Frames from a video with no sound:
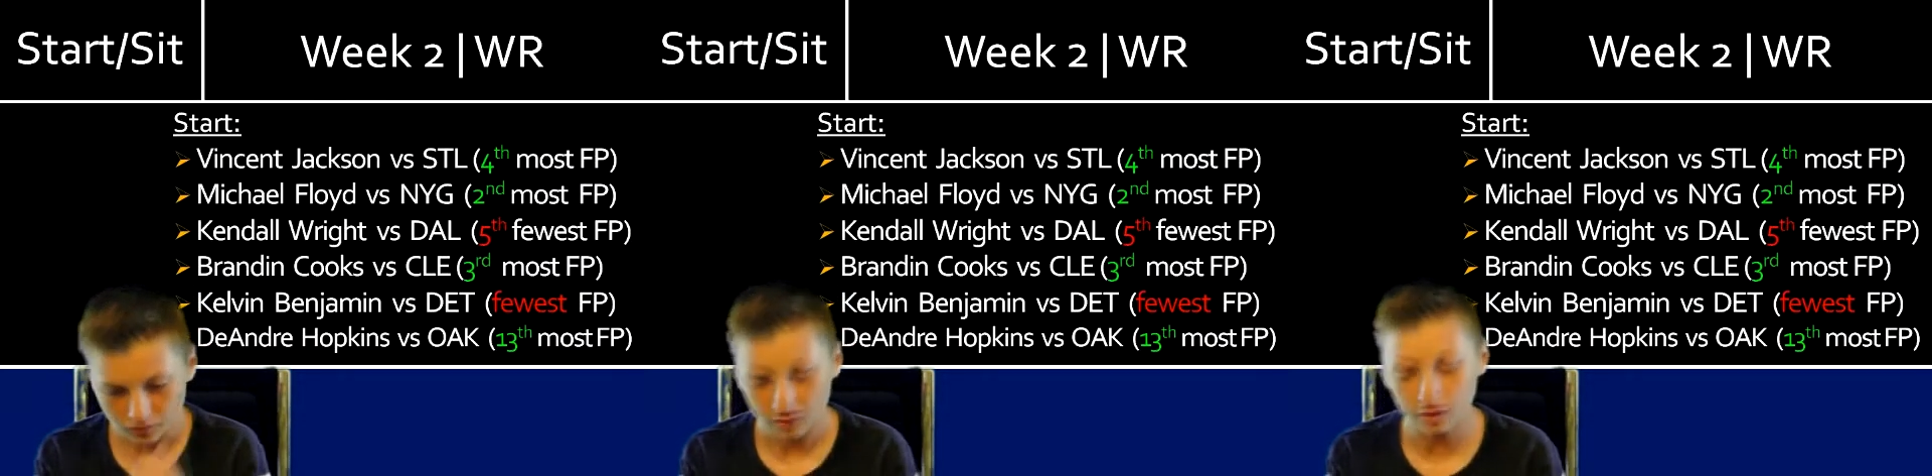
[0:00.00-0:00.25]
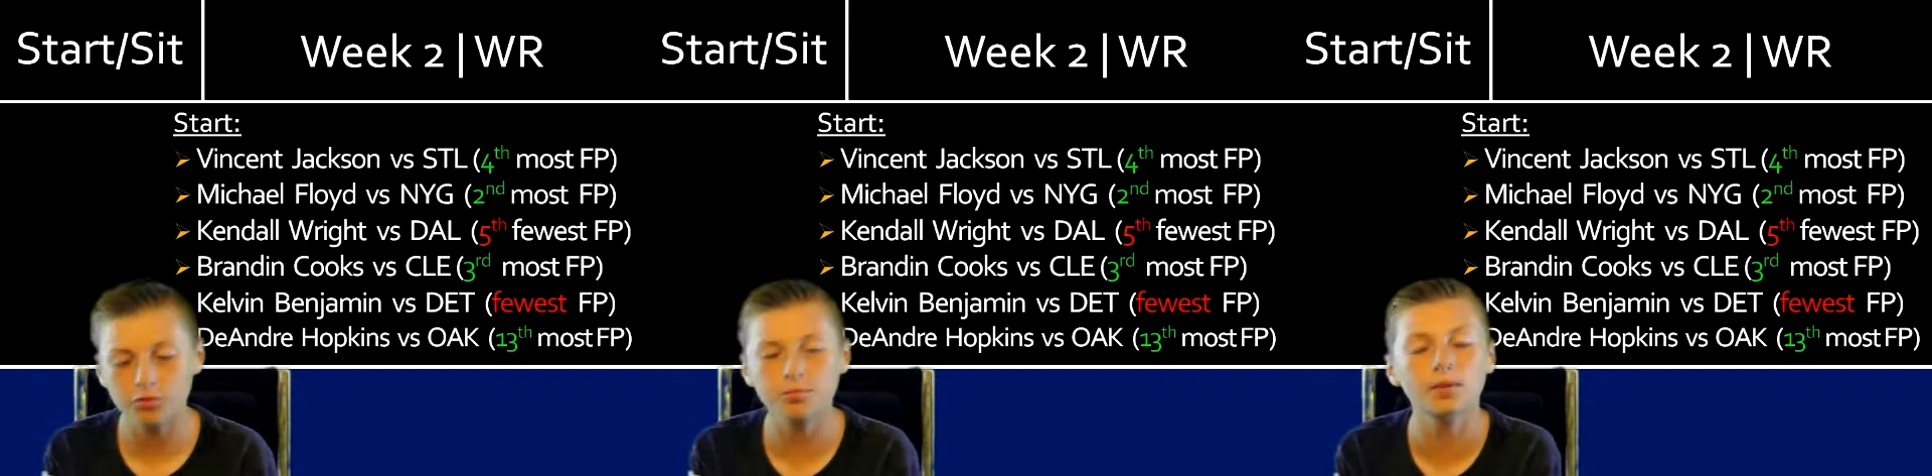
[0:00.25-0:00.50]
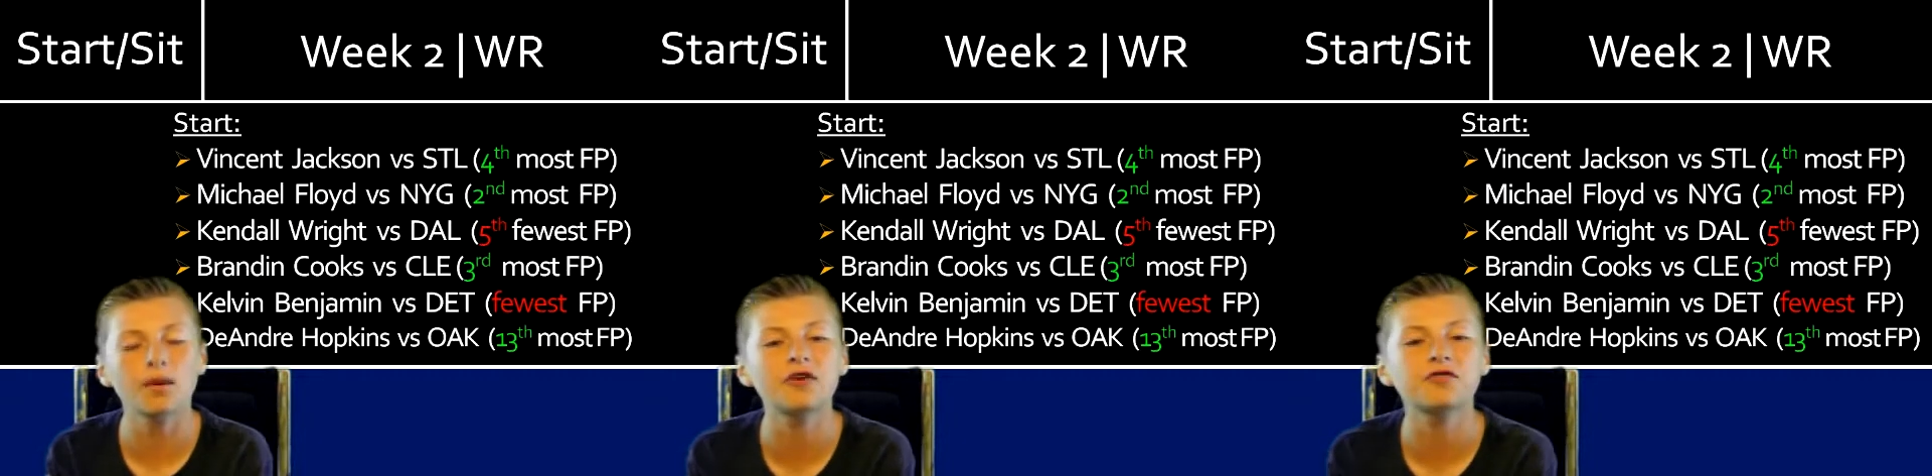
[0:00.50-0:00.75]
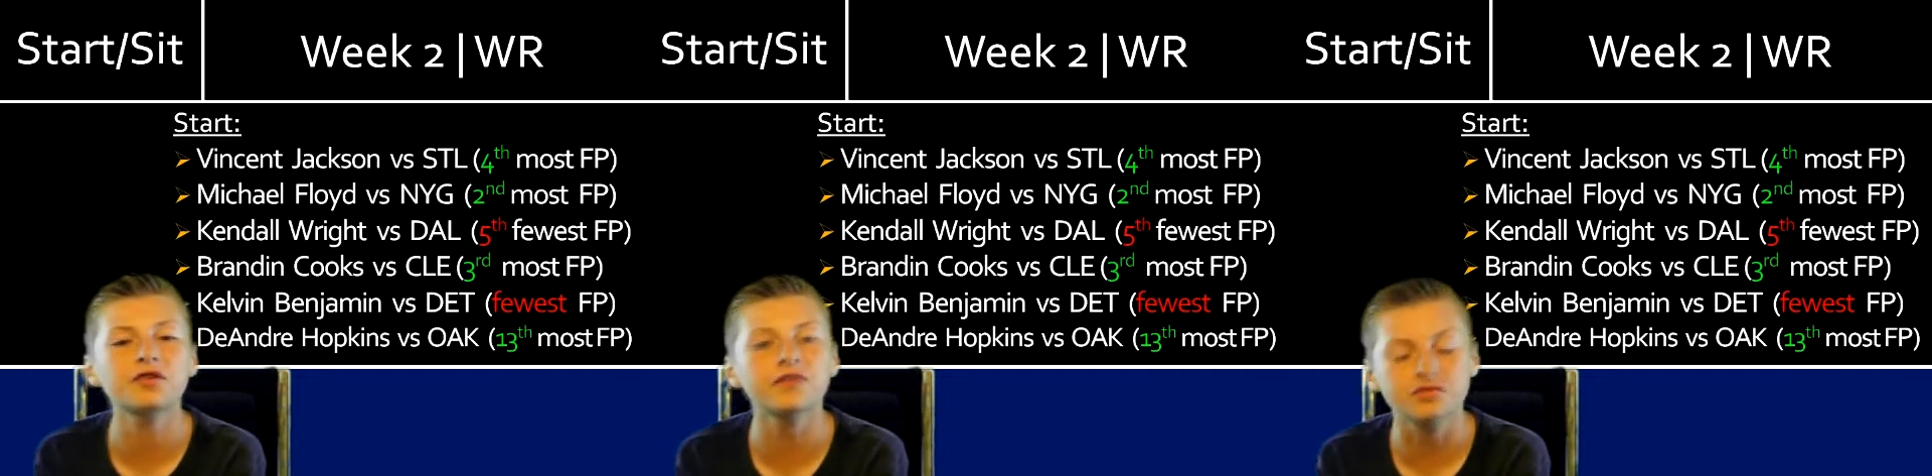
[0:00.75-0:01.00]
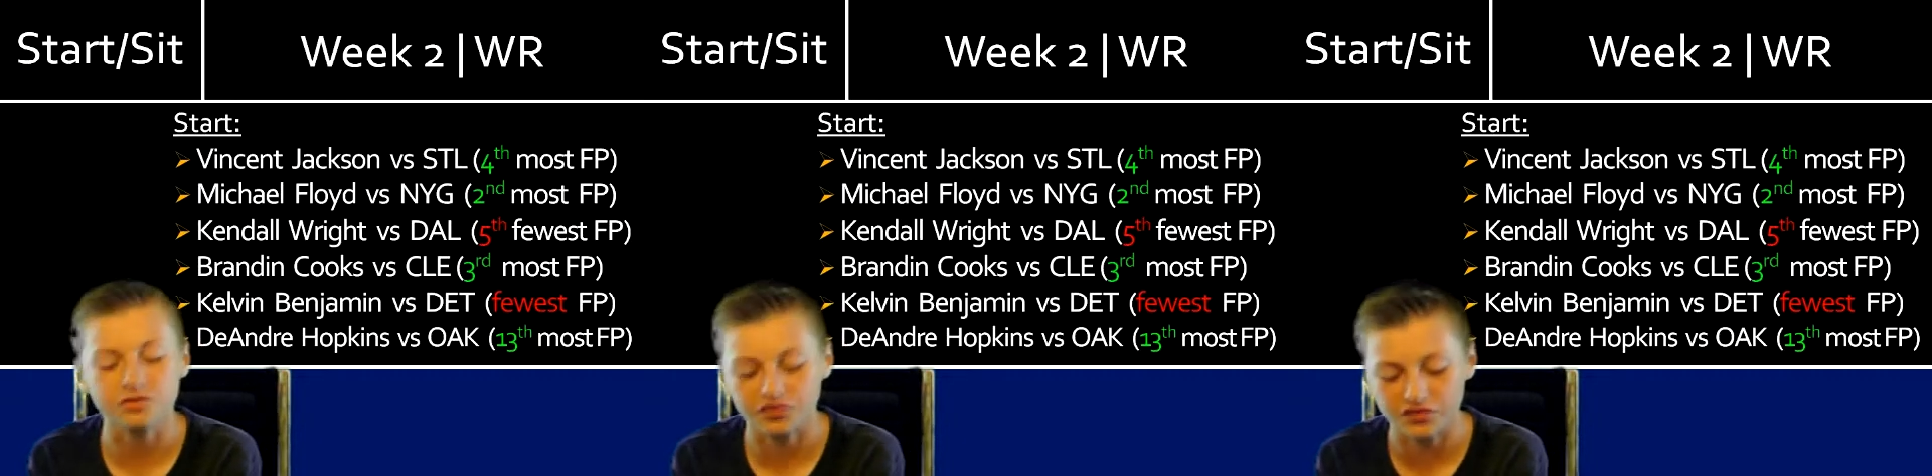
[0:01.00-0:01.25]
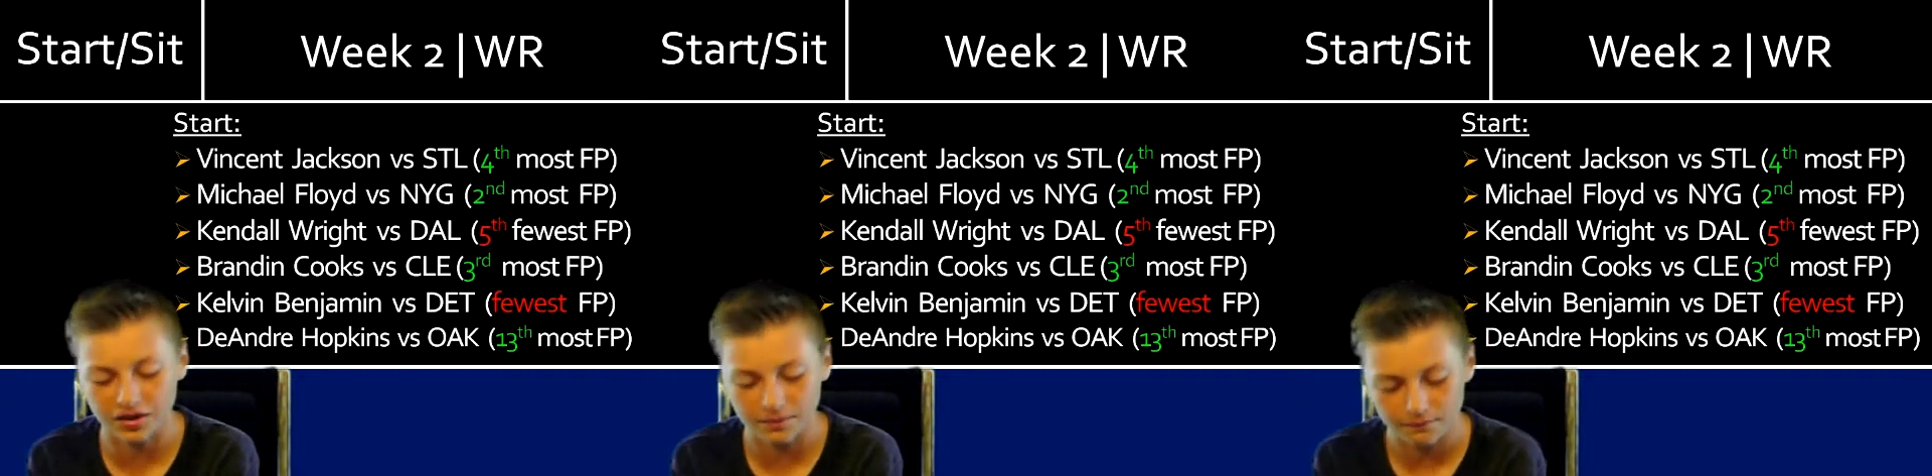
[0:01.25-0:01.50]
Here's my wide receivers to
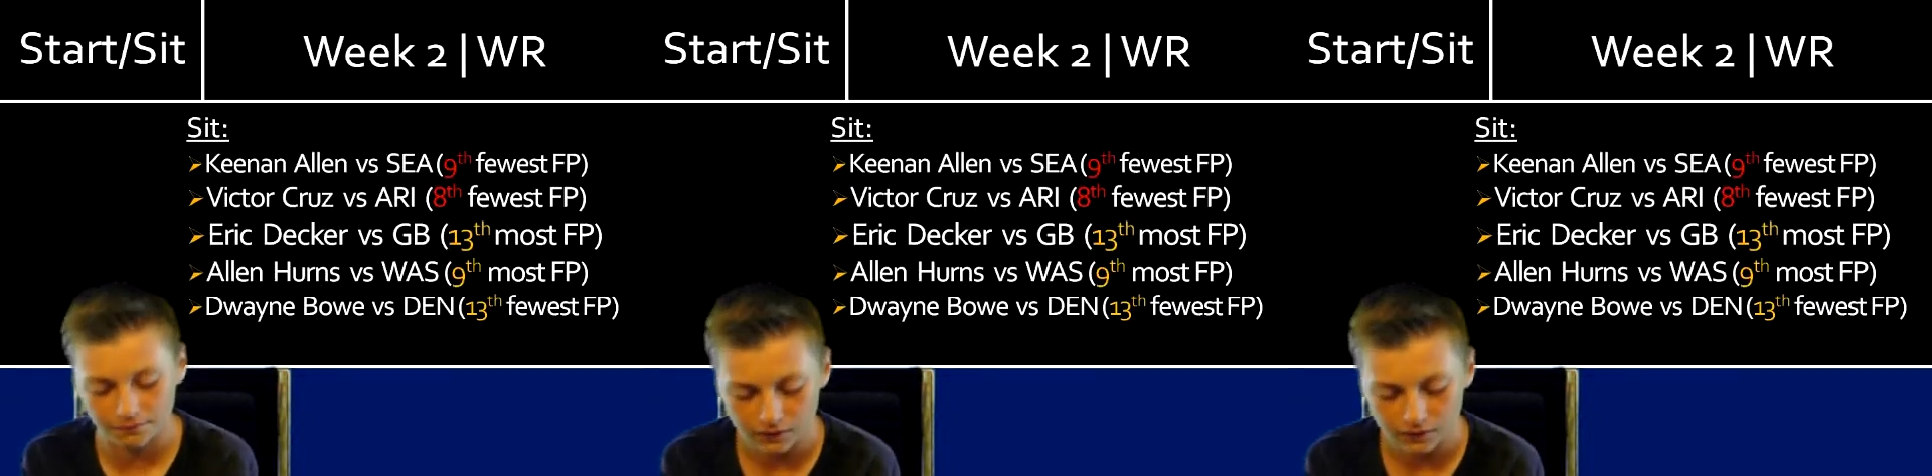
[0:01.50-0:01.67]
sit.